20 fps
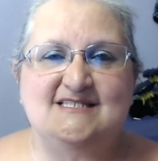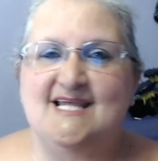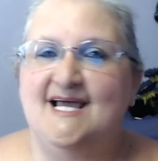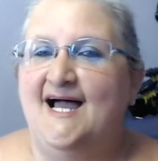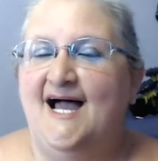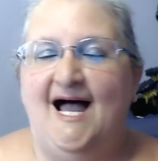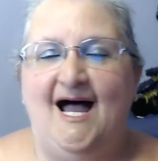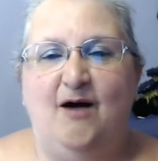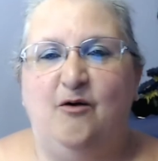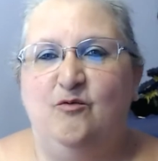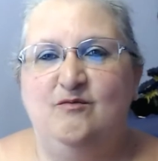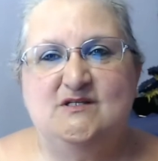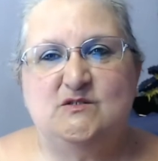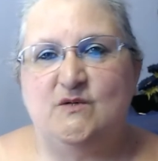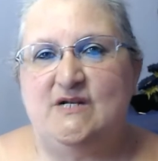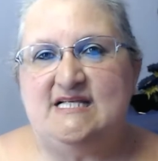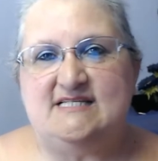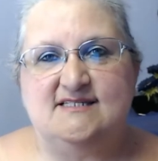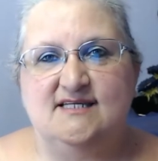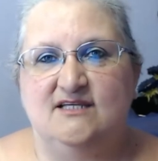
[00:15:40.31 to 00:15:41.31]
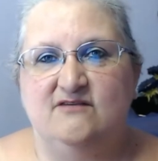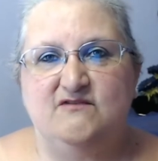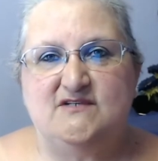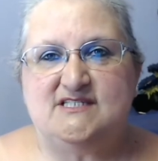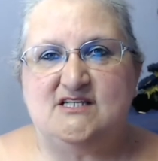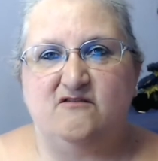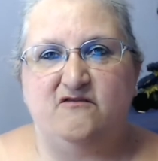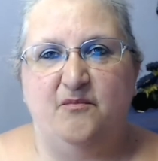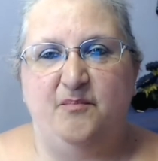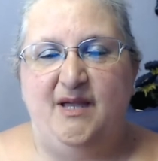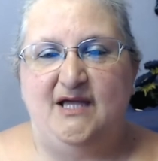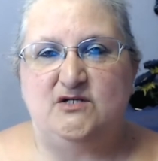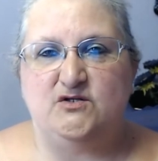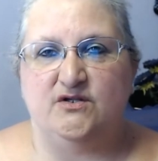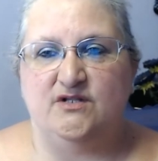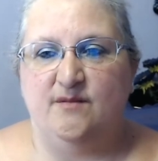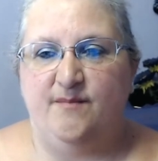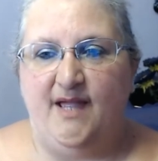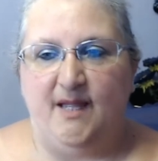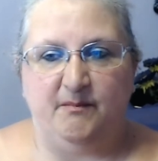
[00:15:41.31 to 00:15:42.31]
almost want to say give yourself a pat on
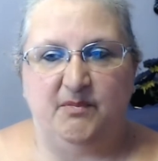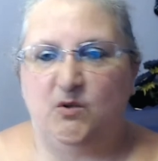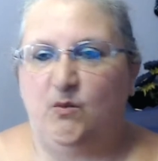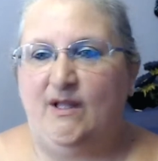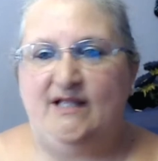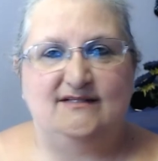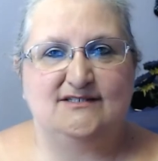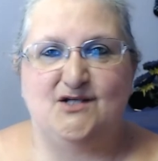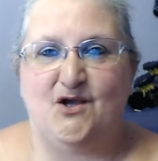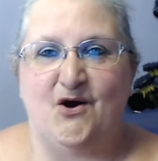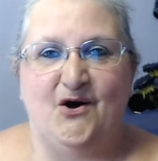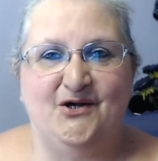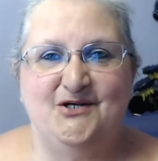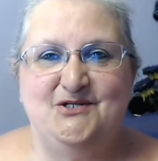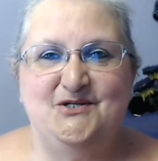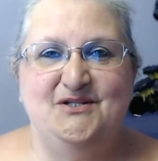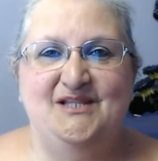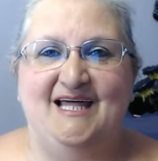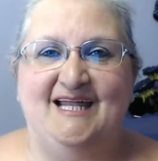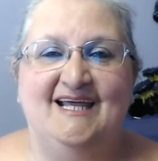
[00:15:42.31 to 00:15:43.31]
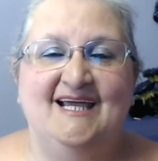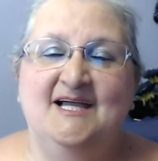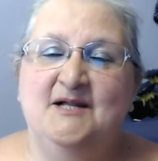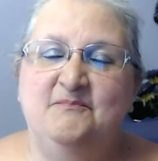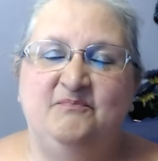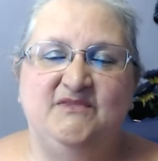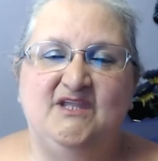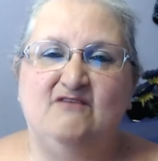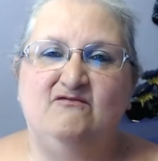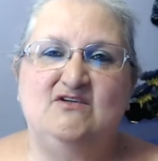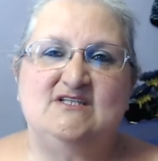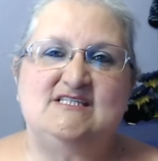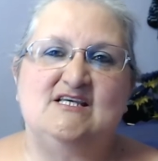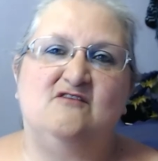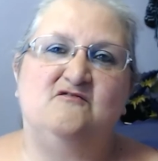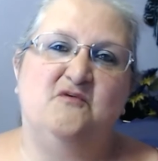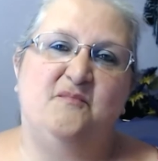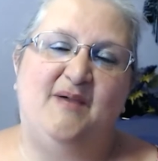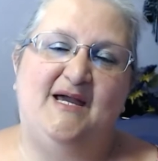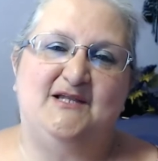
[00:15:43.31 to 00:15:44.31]
the back, but whales can't do that. Give yourself
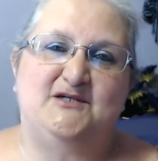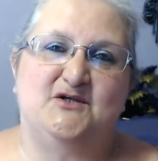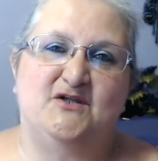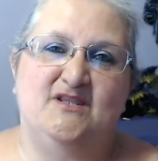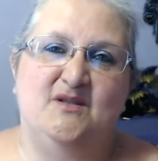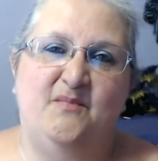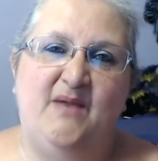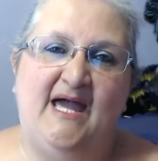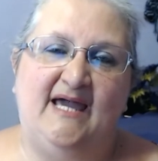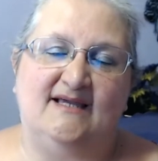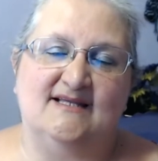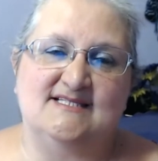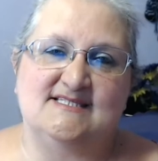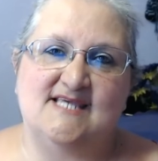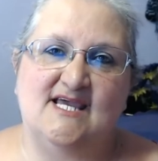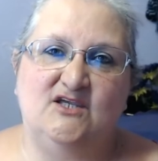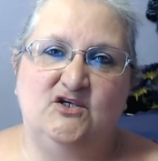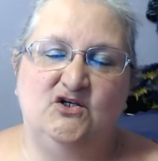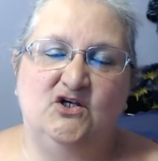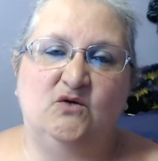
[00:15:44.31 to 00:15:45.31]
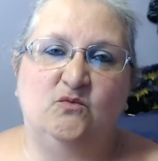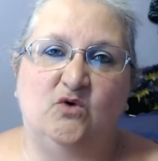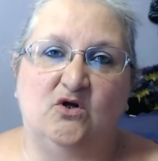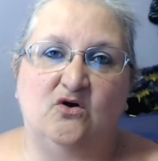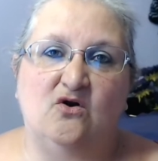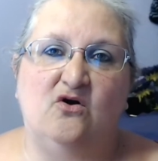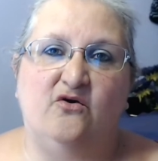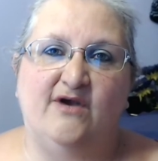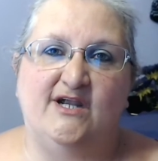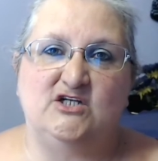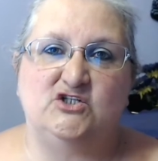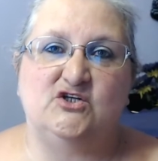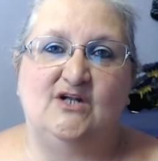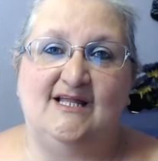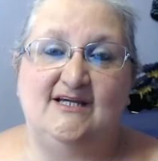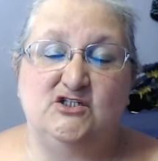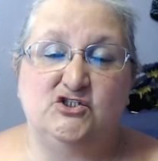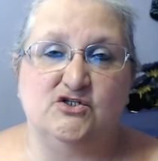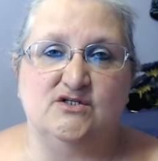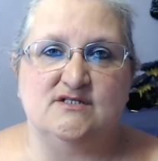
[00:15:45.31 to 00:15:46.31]
a pat on the back and say, you know what,
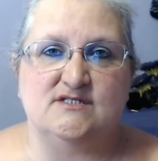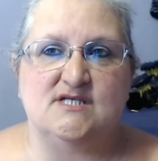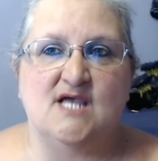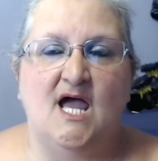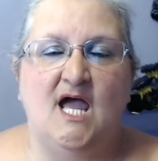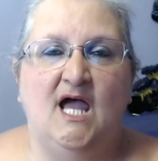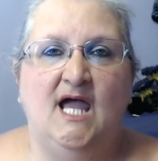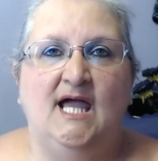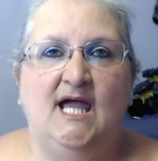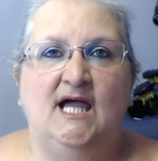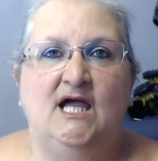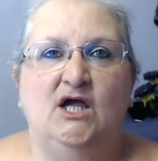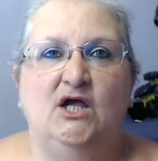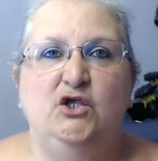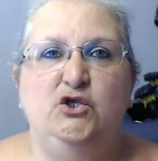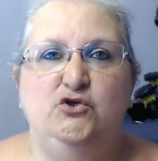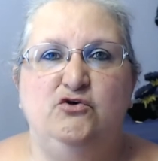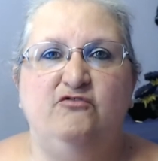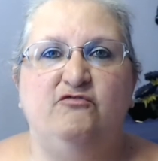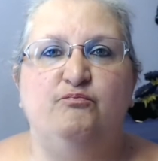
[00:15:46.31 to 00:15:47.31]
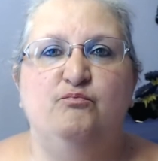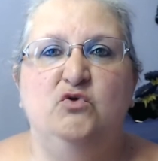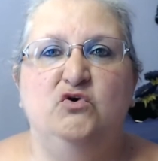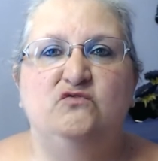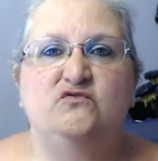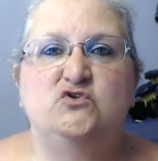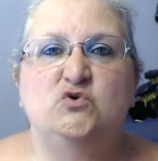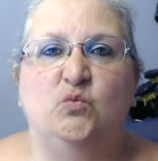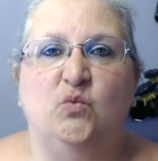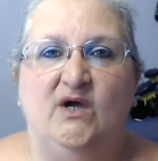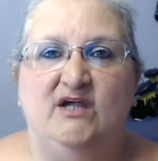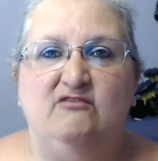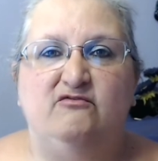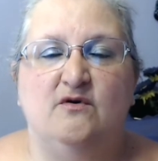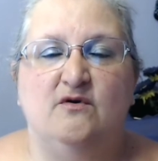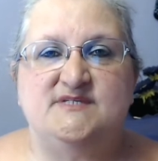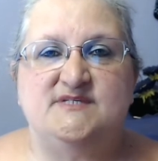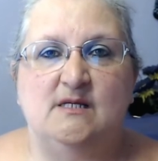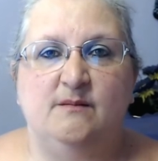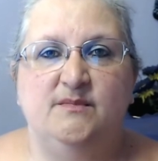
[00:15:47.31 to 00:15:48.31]
congratulations. You've moved away from
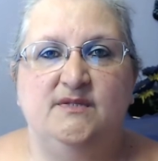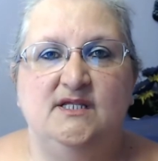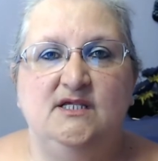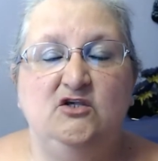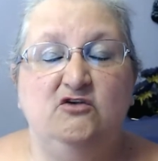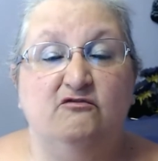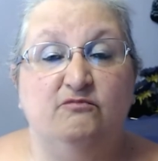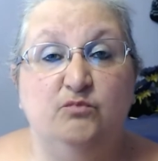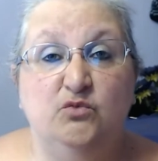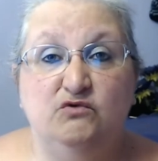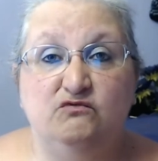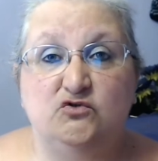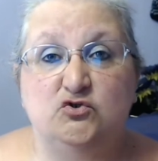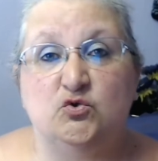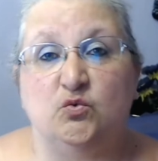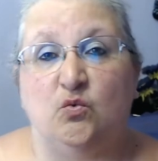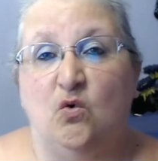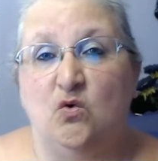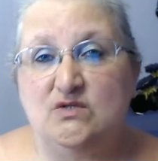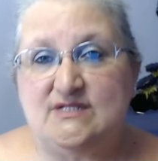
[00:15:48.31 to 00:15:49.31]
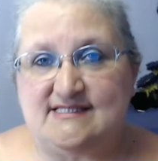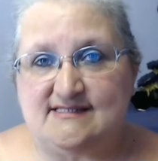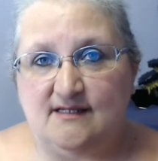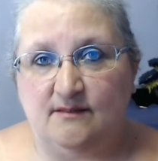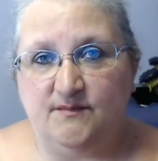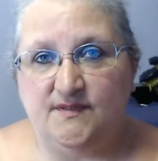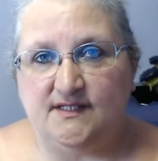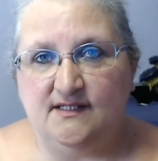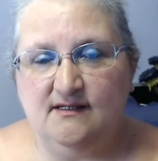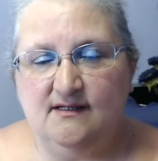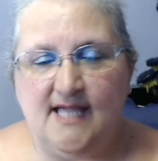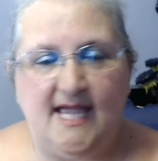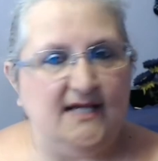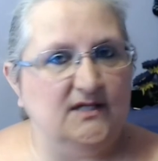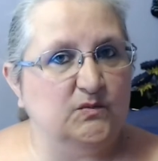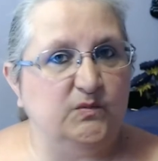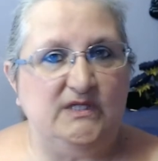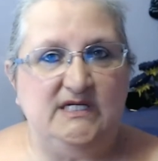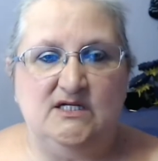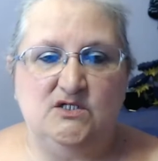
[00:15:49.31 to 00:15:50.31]
something, you've moved towards something, and
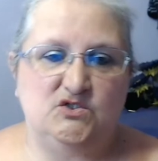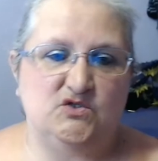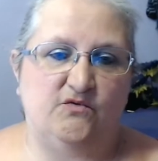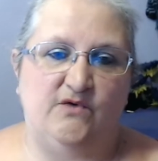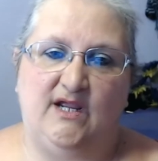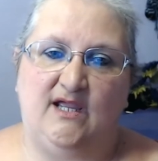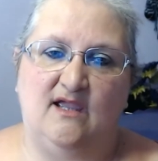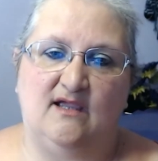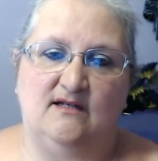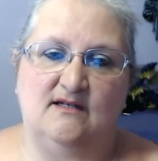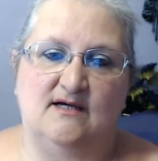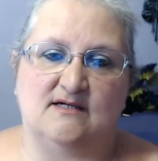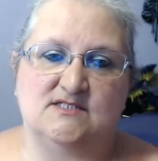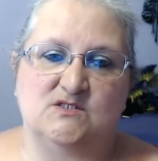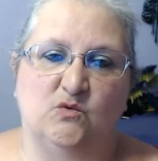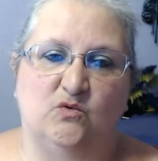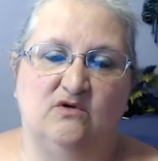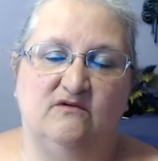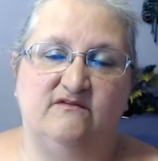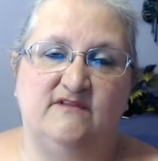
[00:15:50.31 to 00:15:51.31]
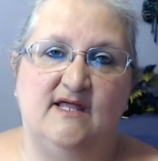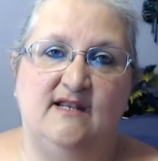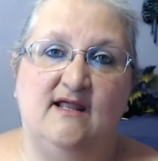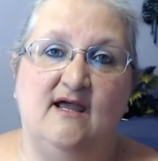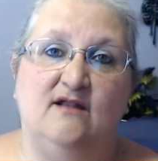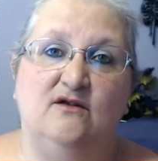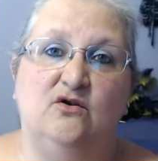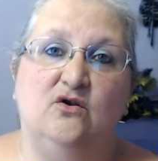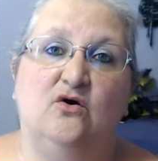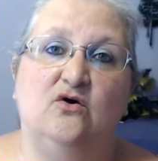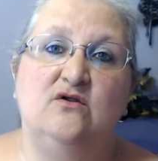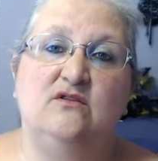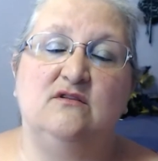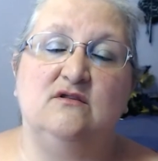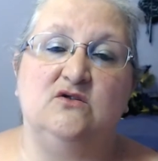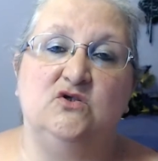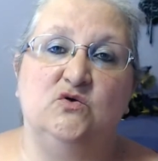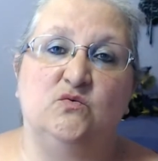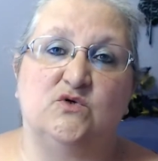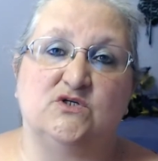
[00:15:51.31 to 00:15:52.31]
we need to recognize all of that and know that
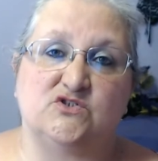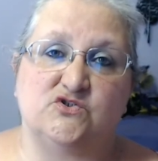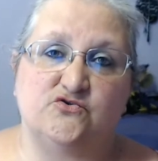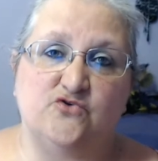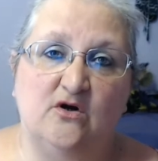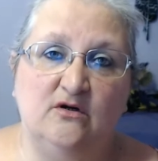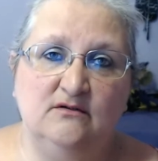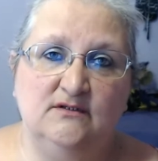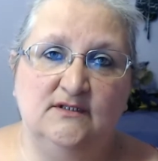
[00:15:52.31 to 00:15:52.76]
you are strong,